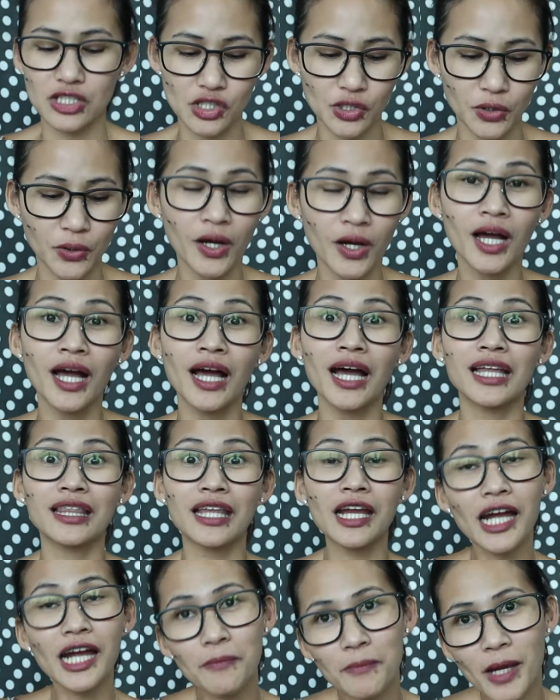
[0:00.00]
So
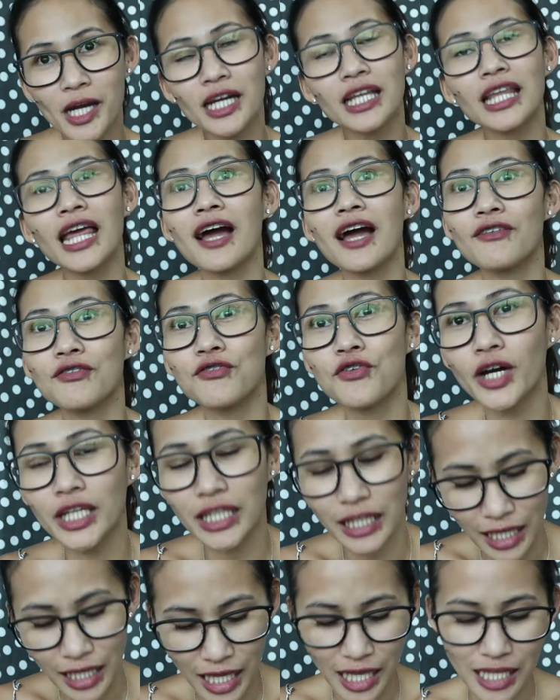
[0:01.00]
they got married, they have
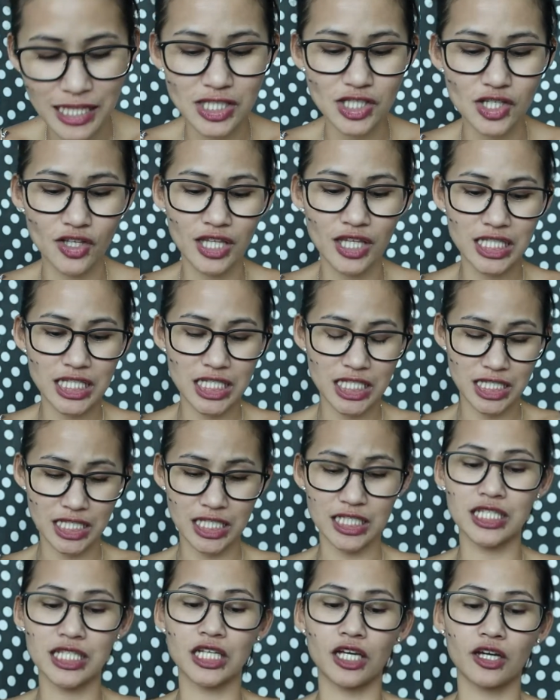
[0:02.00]
1 kid, so that's
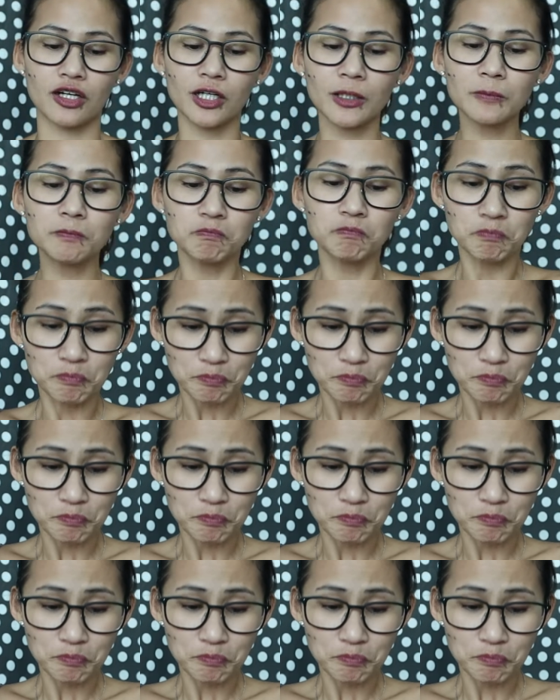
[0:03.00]
good.